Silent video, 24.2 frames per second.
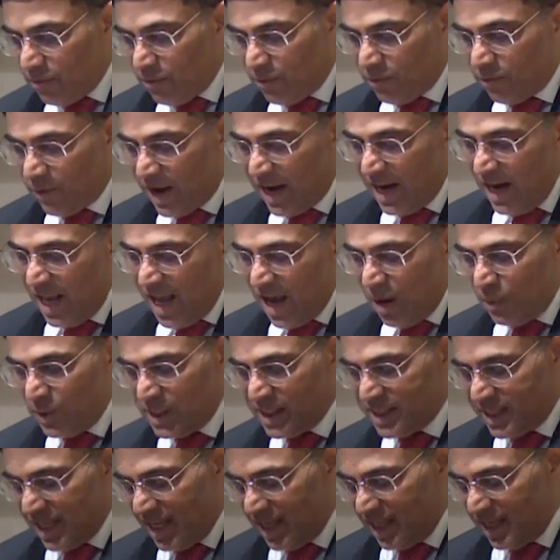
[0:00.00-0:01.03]
Finally, I
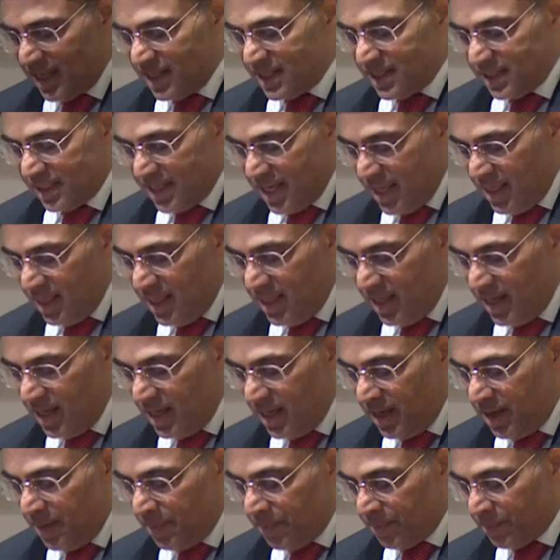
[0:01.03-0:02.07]
will say this. In
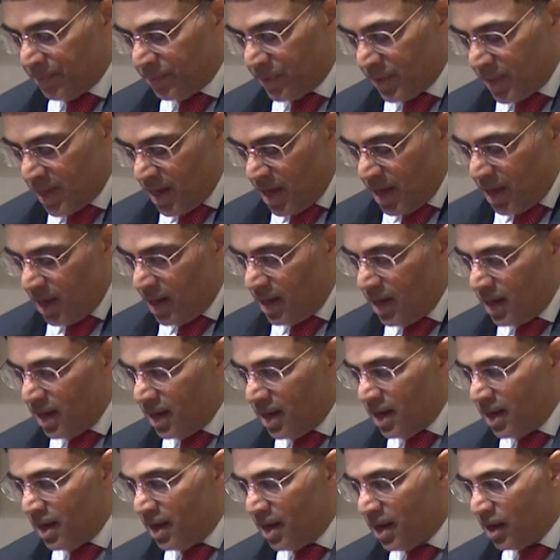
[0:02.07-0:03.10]

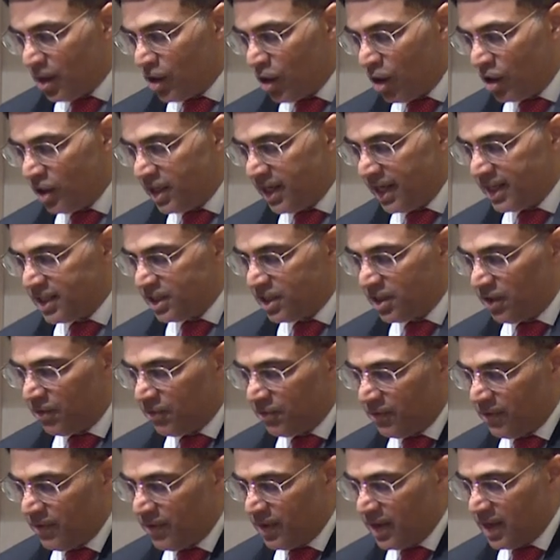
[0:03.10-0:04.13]
the context
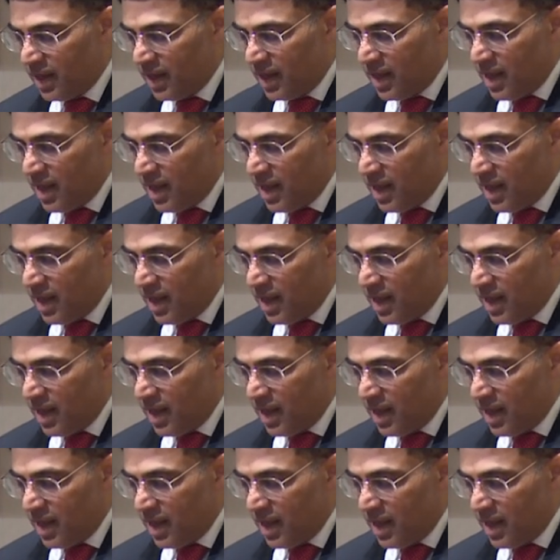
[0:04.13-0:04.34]
of